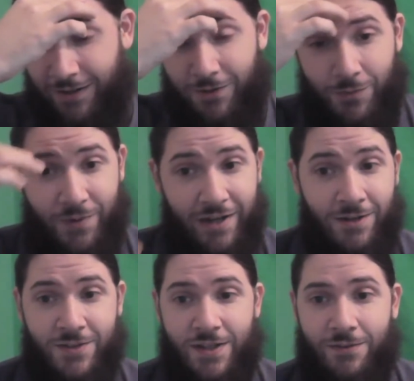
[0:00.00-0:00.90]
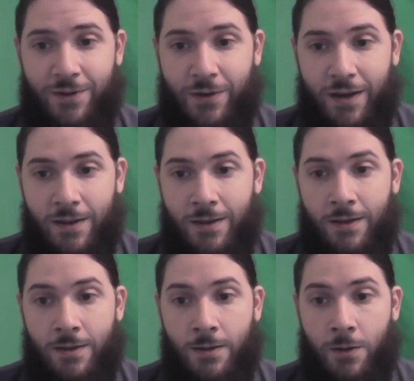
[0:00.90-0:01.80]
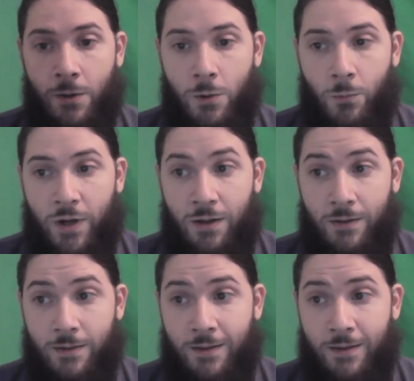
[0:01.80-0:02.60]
You're repeating yourself. Okay. Well,